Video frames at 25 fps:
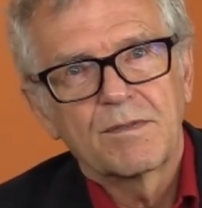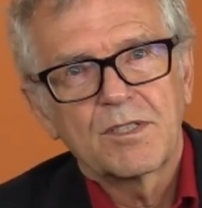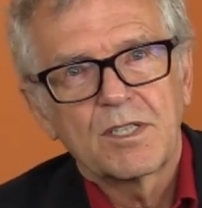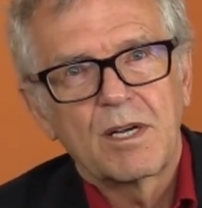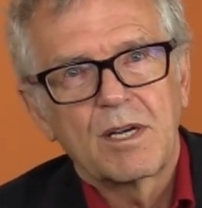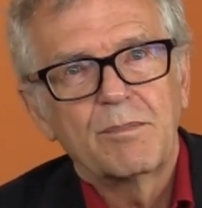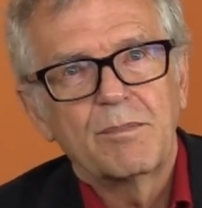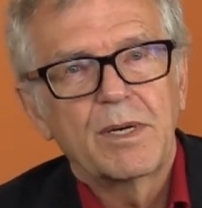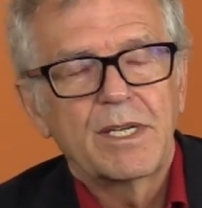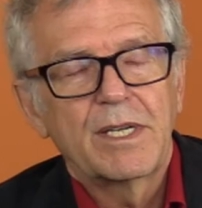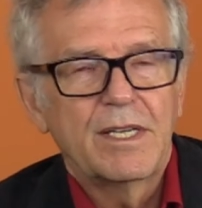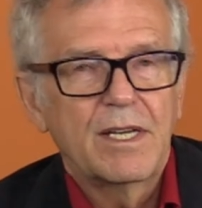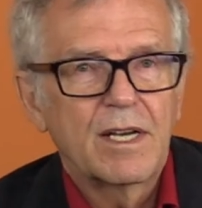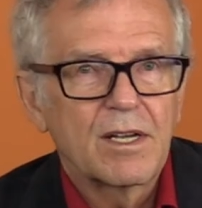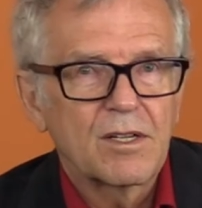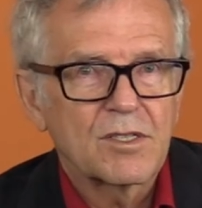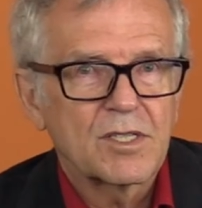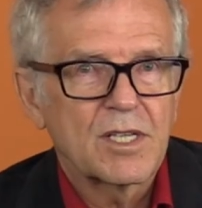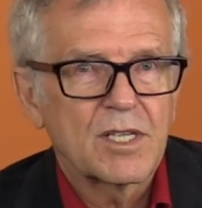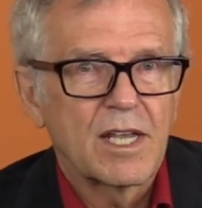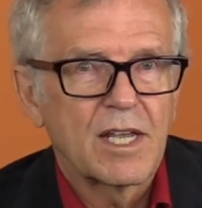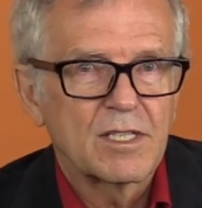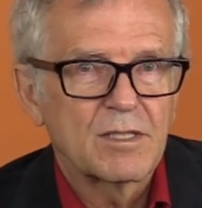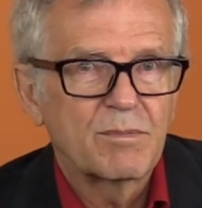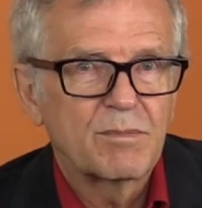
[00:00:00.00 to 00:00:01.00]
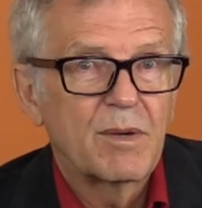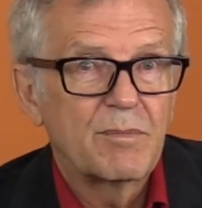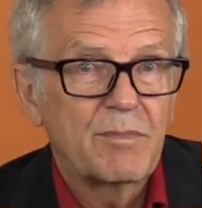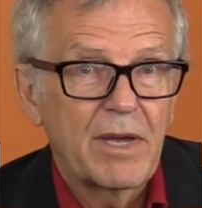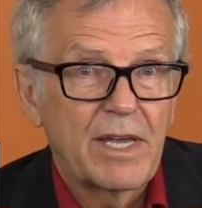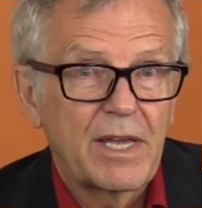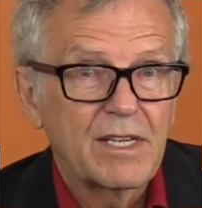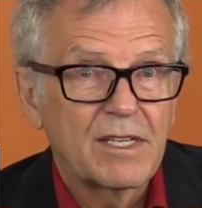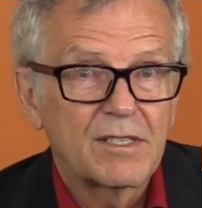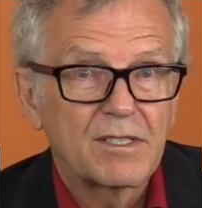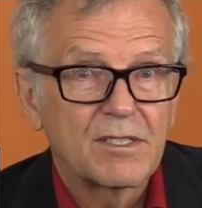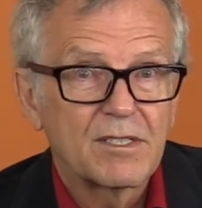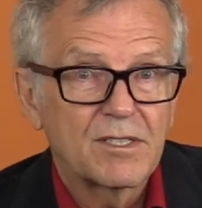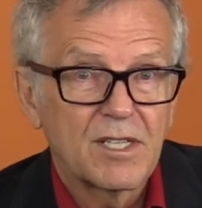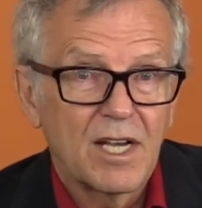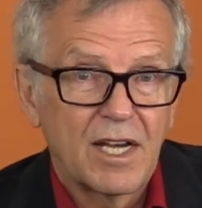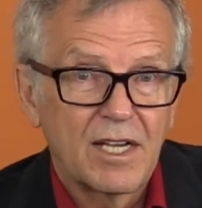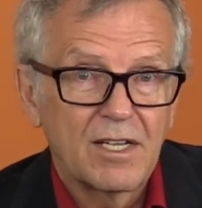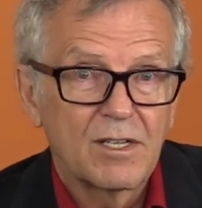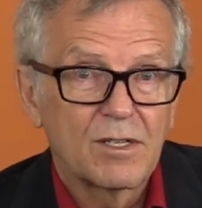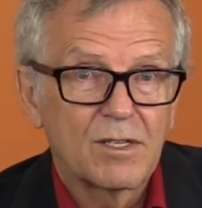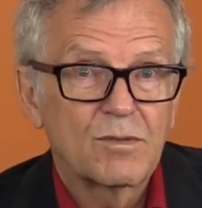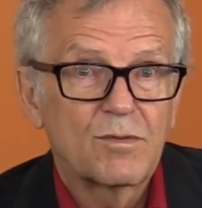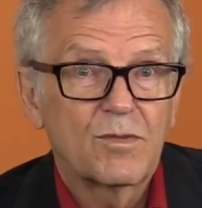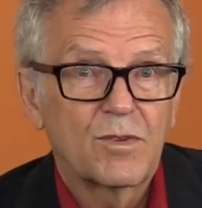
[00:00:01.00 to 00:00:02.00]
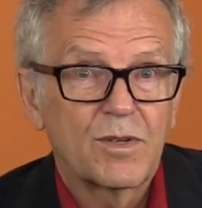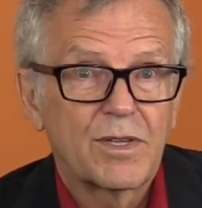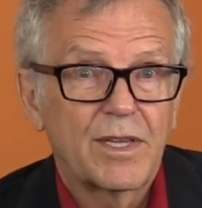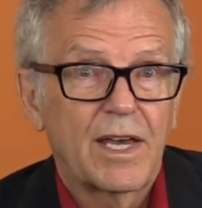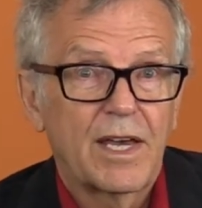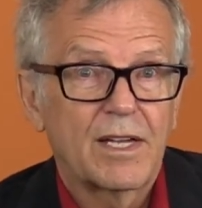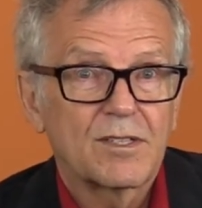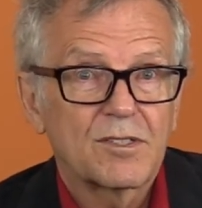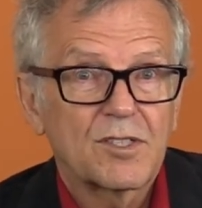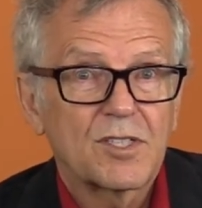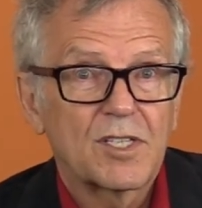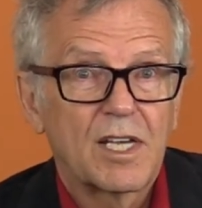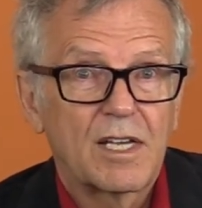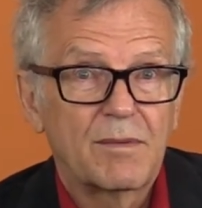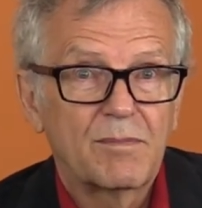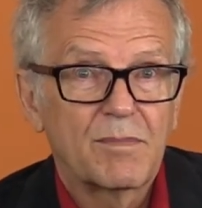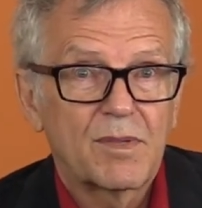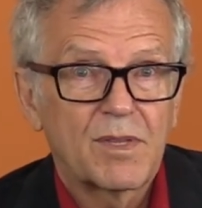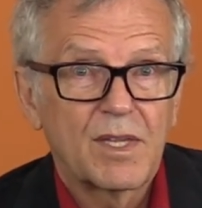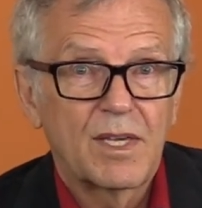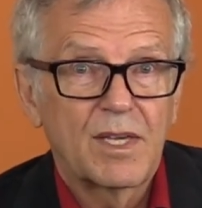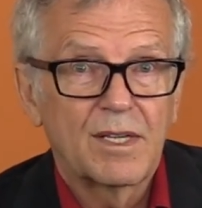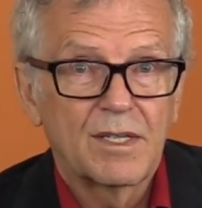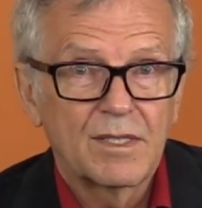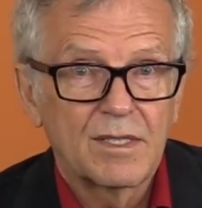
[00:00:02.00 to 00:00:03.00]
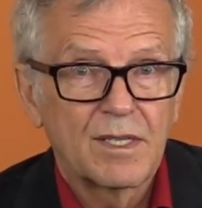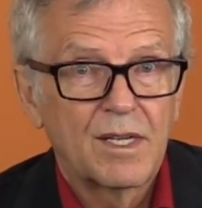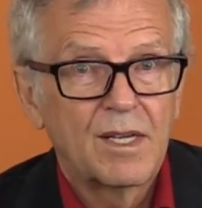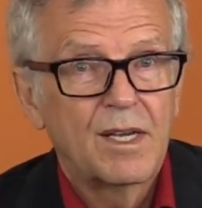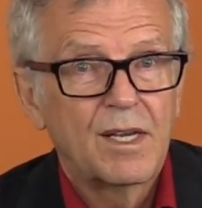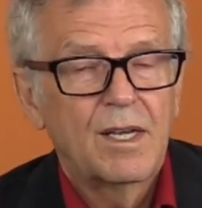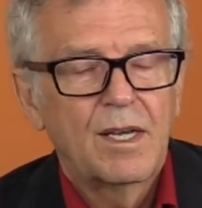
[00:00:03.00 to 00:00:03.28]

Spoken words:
somebody else has mimetic desire for that same thing.